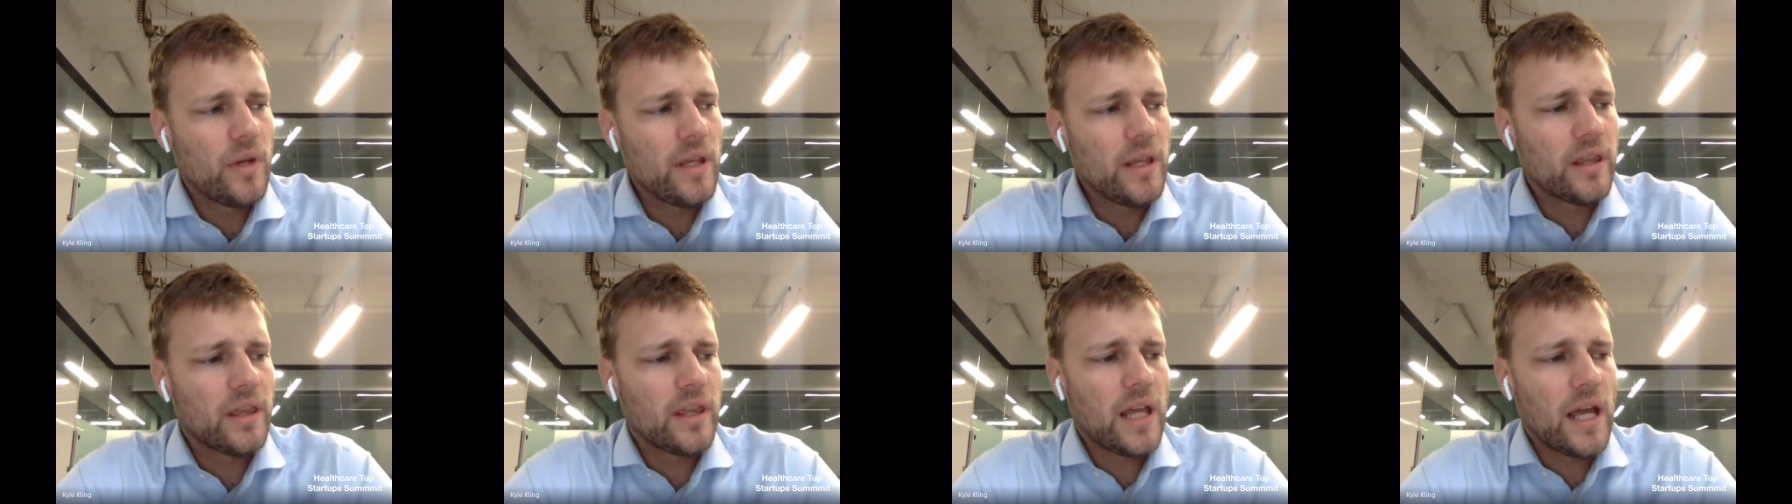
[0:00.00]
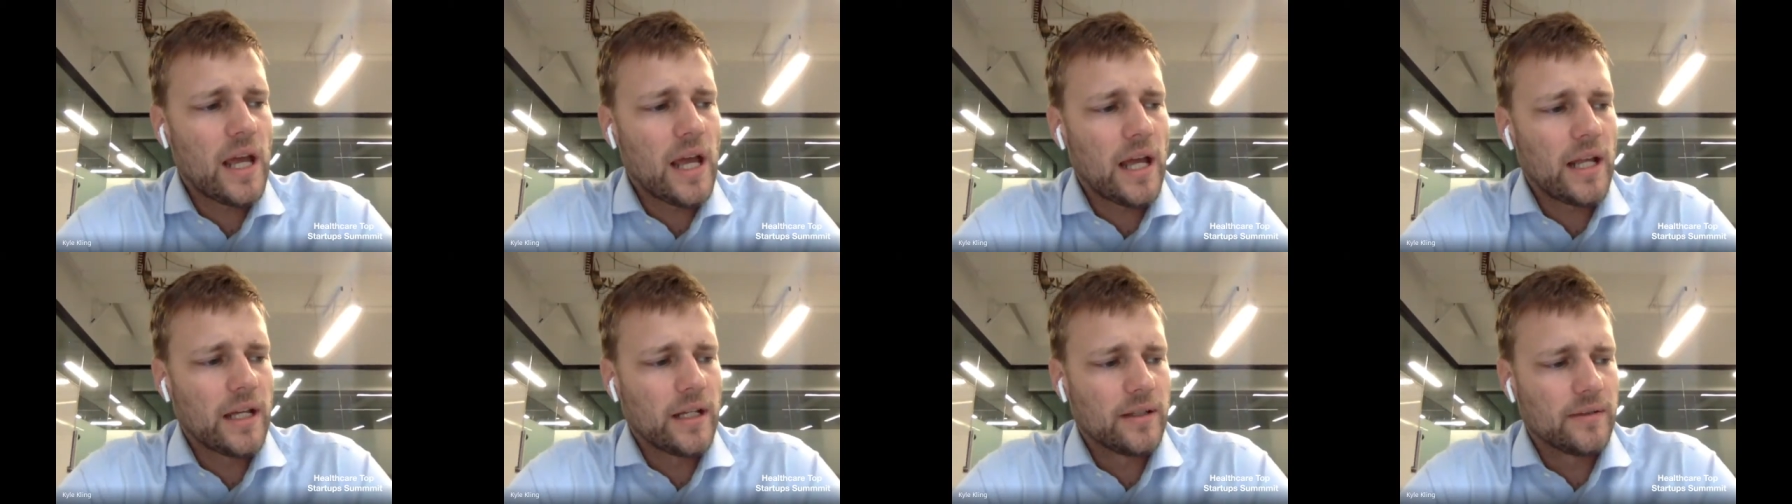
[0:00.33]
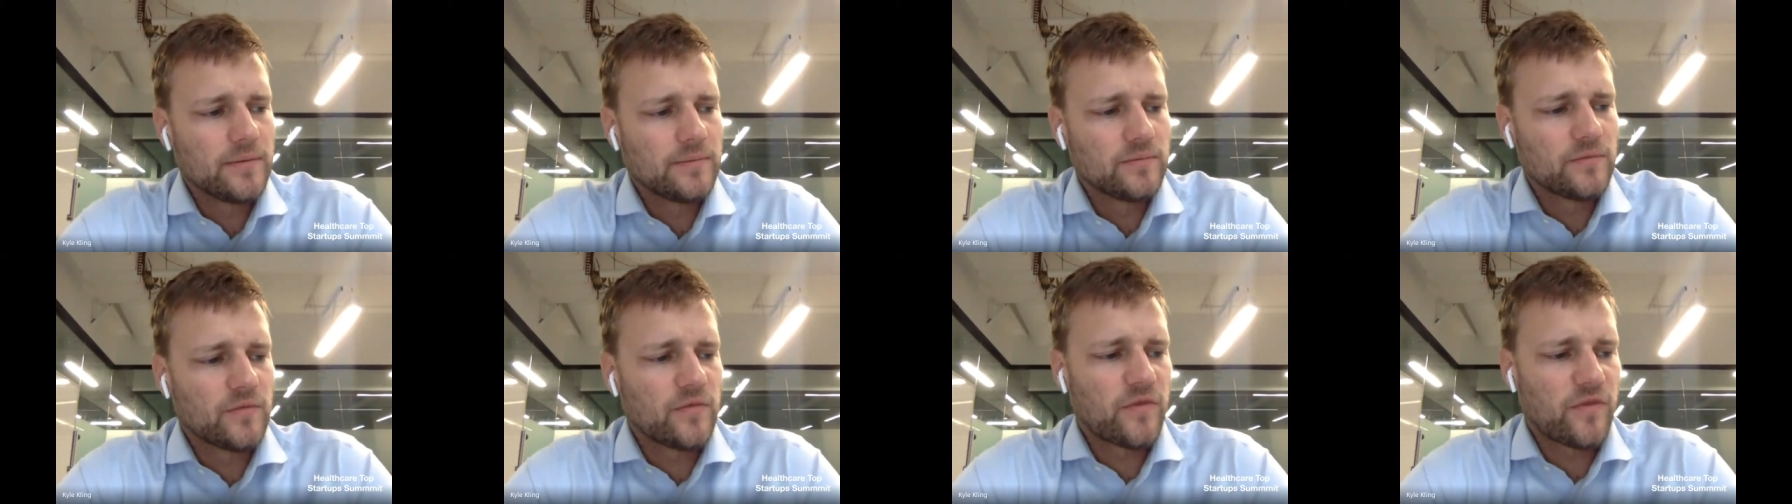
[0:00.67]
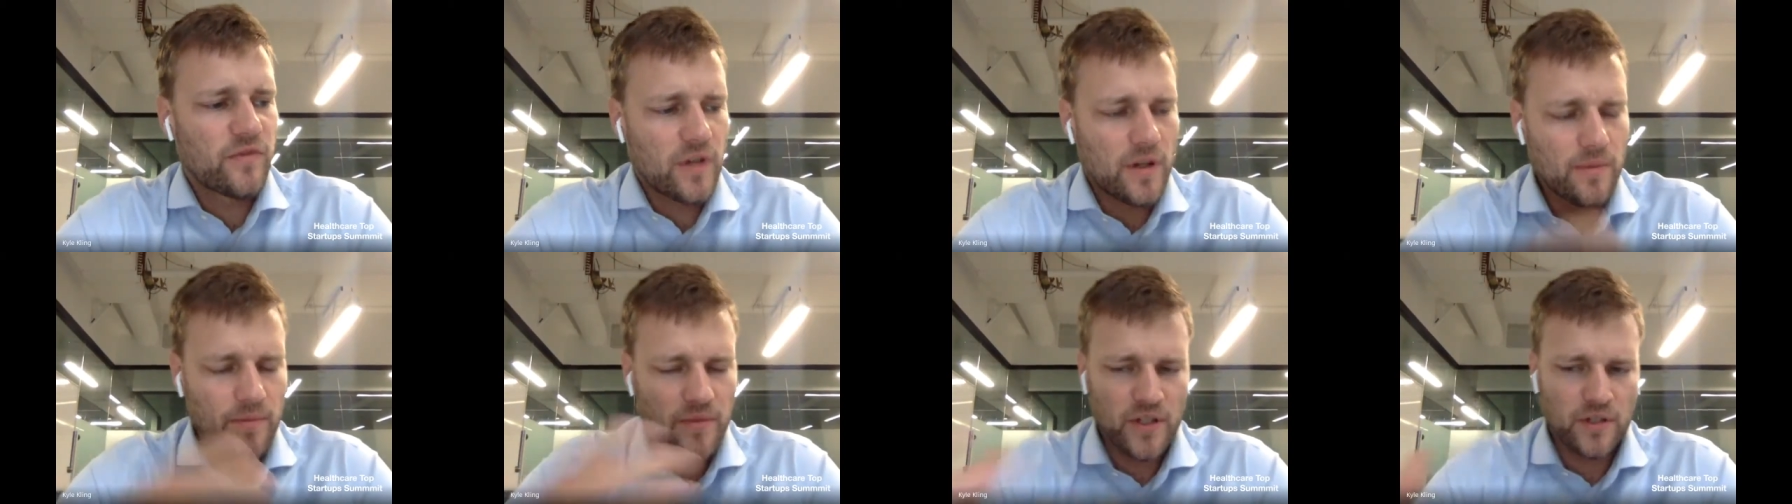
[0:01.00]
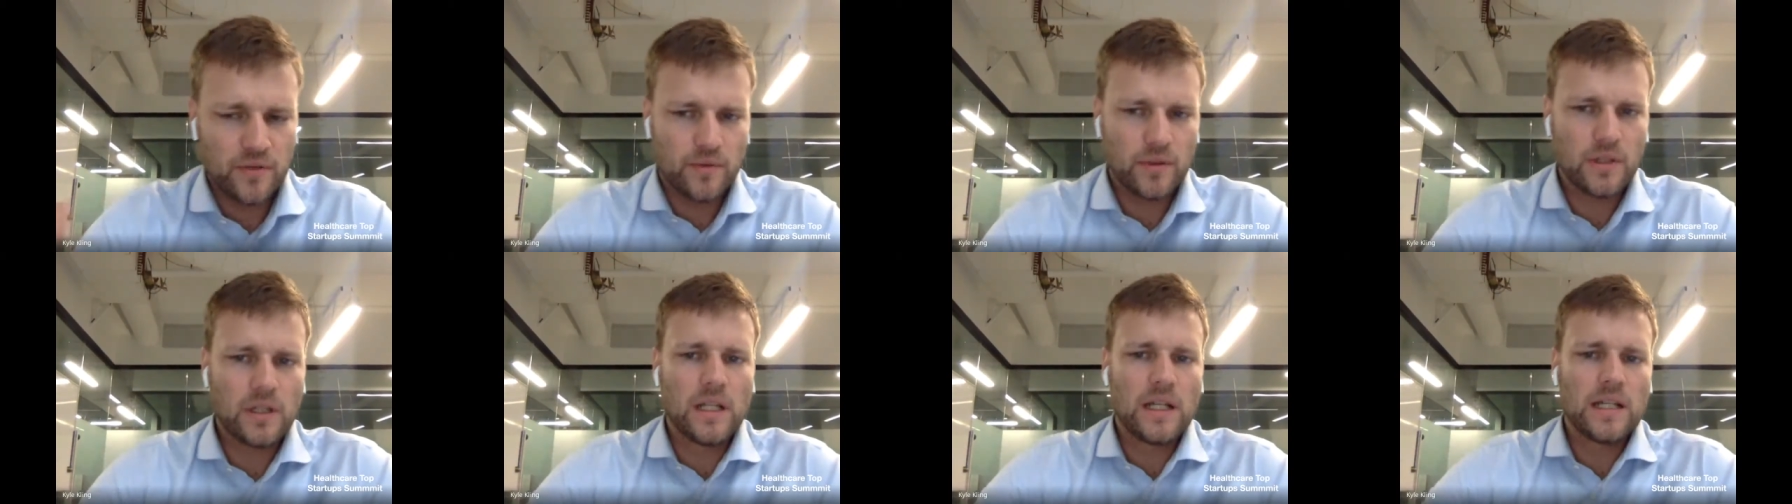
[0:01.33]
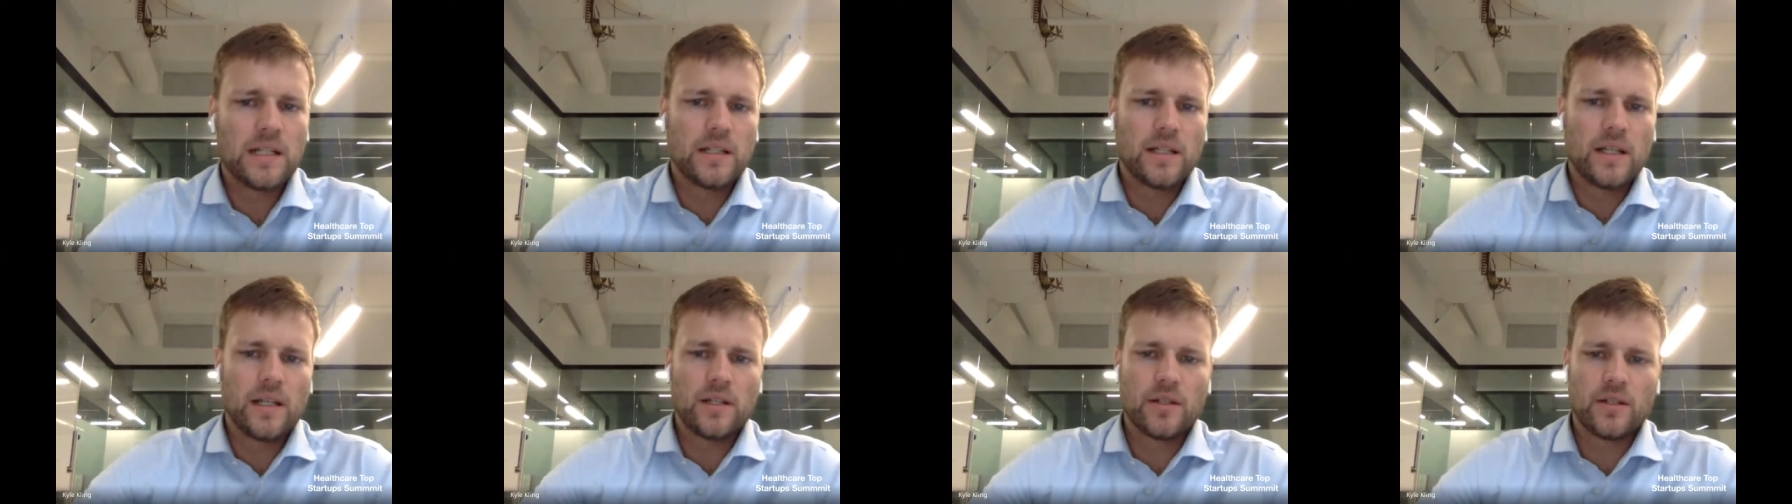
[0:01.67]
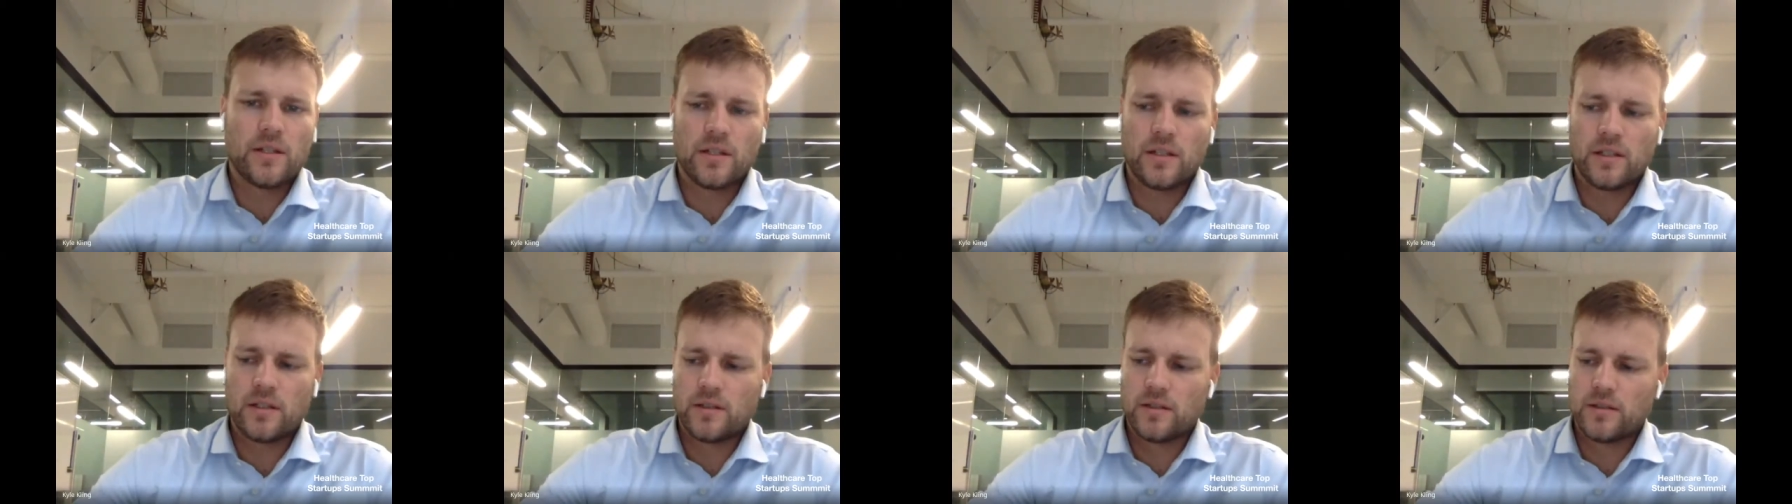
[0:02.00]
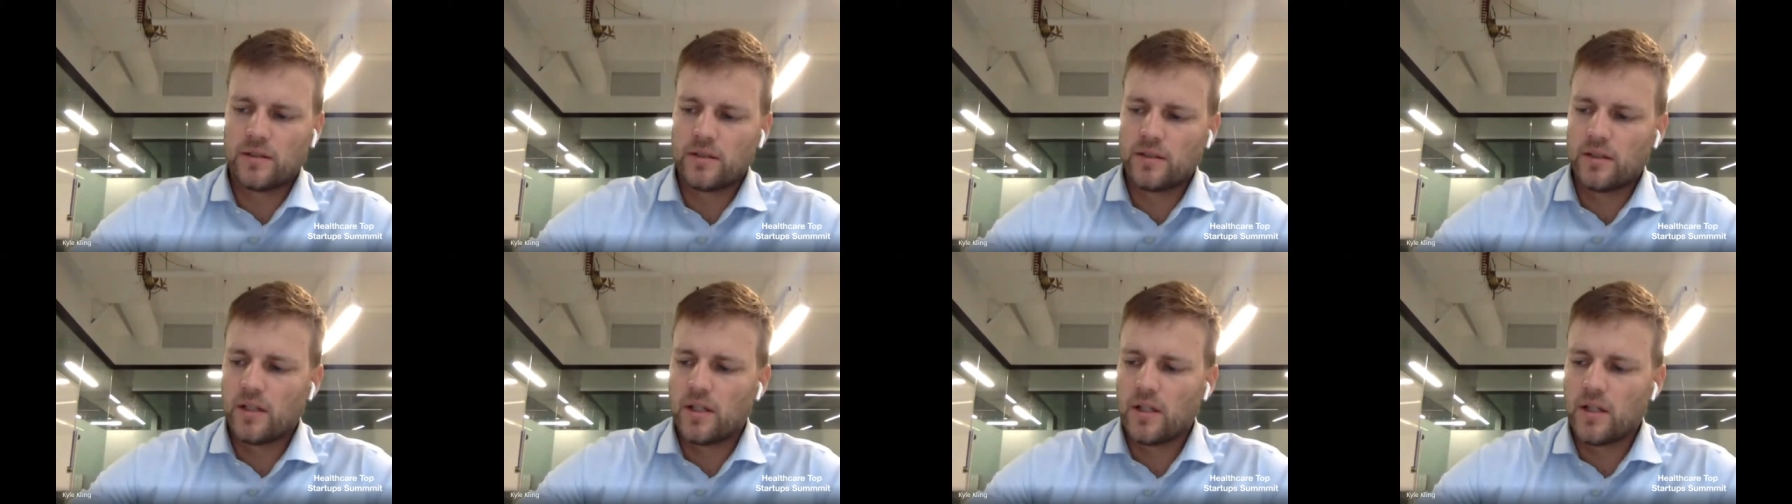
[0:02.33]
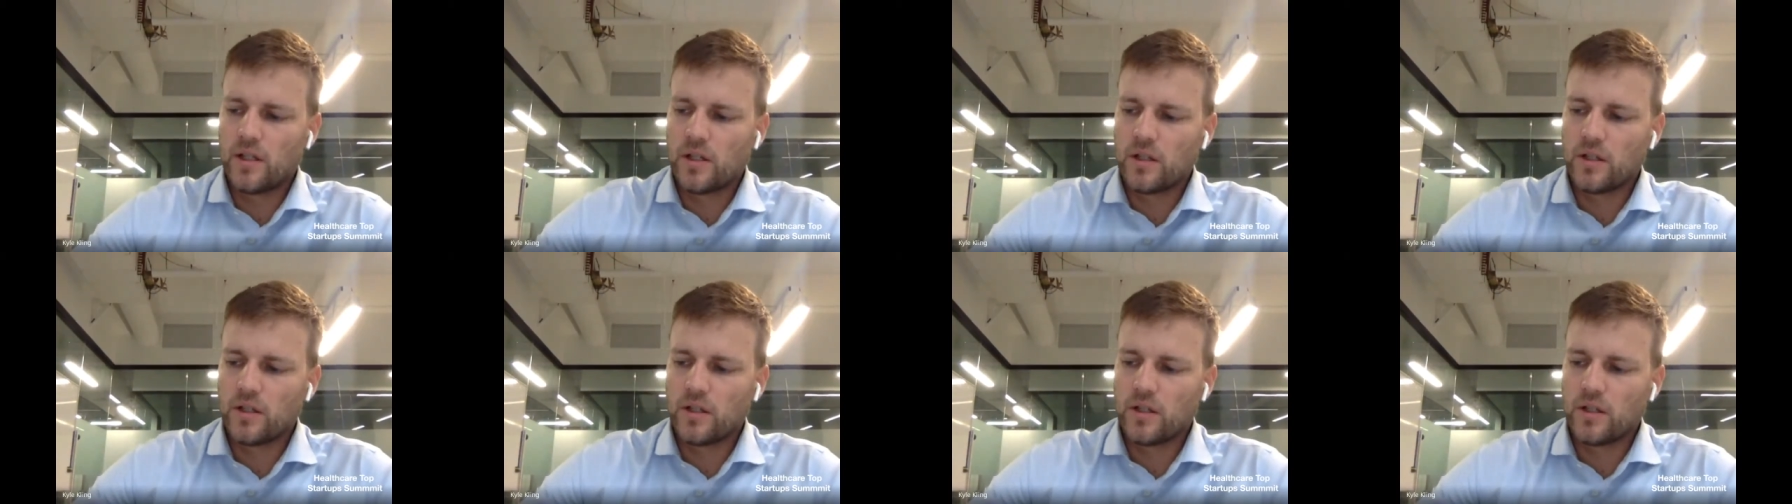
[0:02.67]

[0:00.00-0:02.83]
with that, from this realization,